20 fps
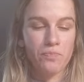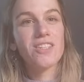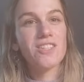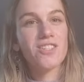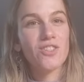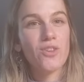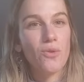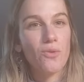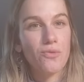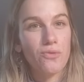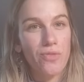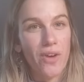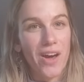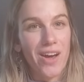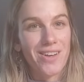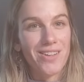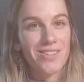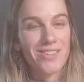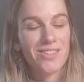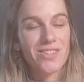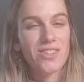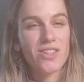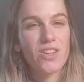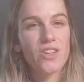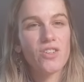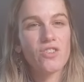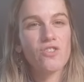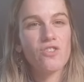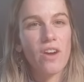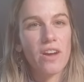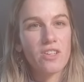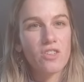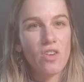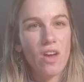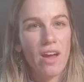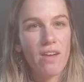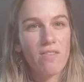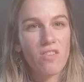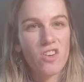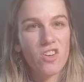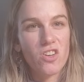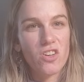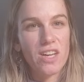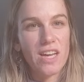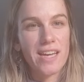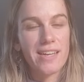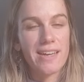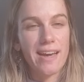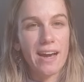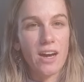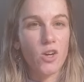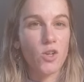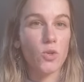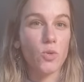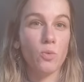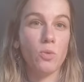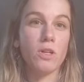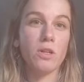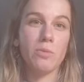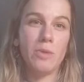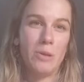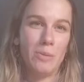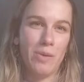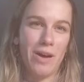So first, try to have a look at how you will be